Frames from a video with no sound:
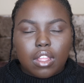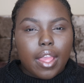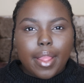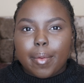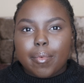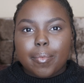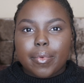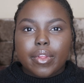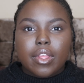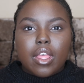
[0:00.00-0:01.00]
I can't
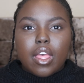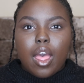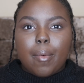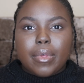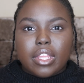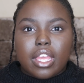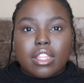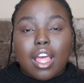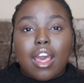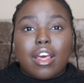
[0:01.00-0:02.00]
remember. But
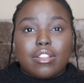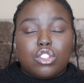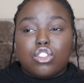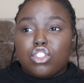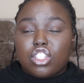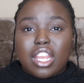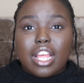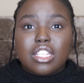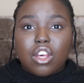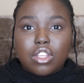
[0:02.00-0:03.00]
yeah, that, can
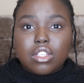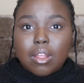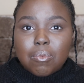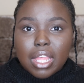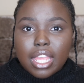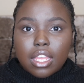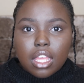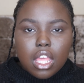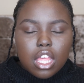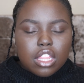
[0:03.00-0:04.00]
I tell you
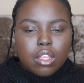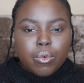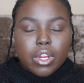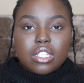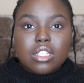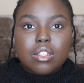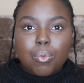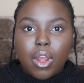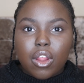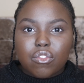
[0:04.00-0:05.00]
something? The
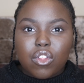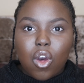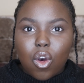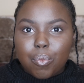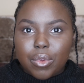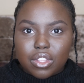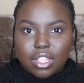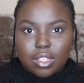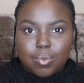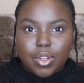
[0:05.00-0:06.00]
worst part of the whole
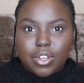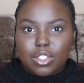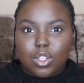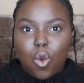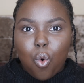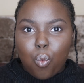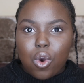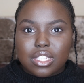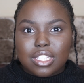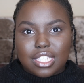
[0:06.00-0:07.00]
birth experience
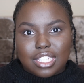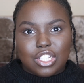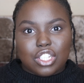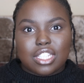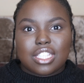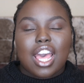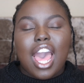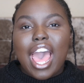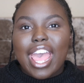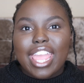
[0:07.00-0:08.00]
was the stitches.
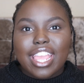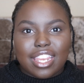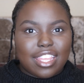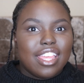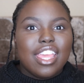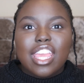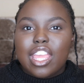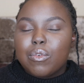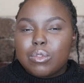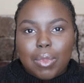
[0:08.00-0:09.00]
I hated it.
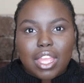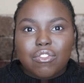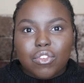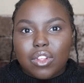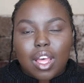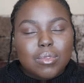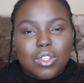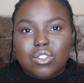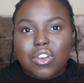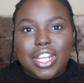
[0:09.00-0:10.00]
It was painful. I'm
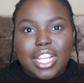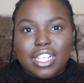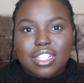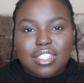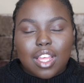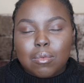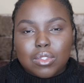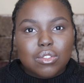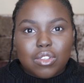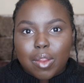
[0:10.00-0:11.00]
so sorry, ladies. I'm
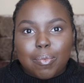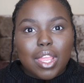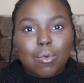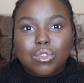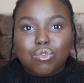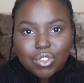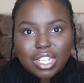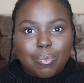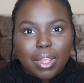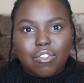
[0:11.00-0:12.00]
so sorry, but it was
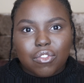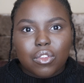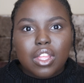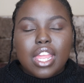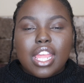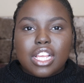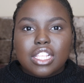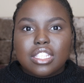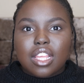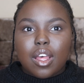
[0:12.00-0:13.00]
really painful.
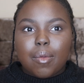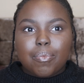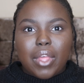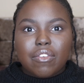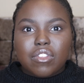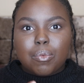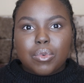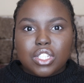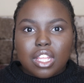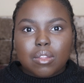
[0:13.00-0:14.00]
Because after I
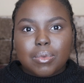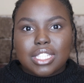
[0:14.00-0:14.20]
pushed out the